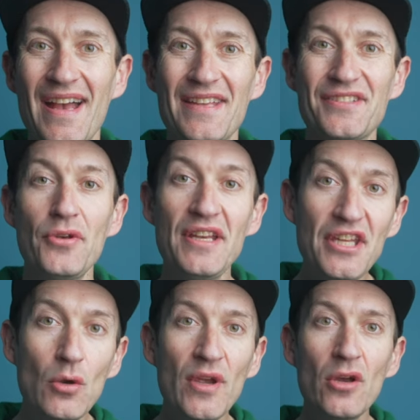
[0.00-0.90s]
So these
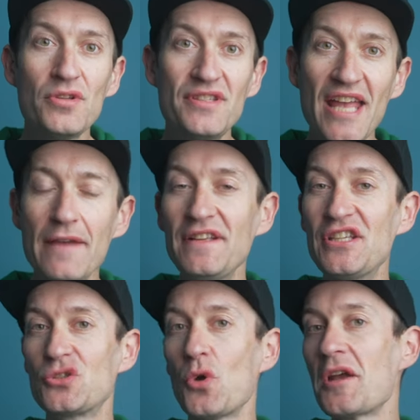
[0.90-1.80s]
new wheels definitely
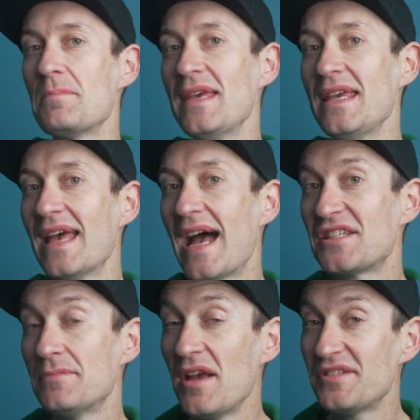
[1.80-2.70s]
strike me as
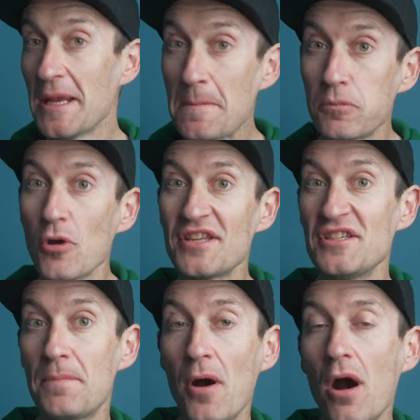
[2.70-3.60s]
the most
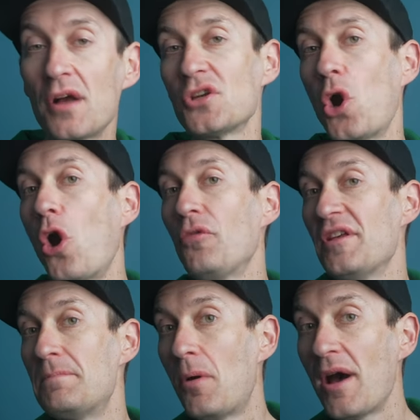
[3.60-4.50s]
impressive part of
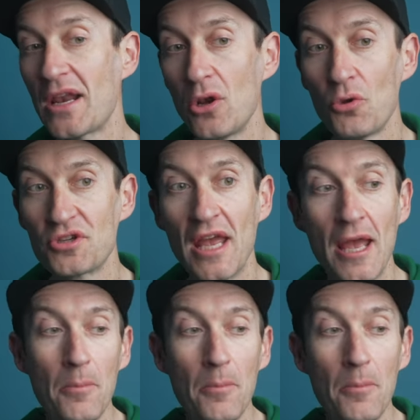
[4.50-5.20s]
the bike launch,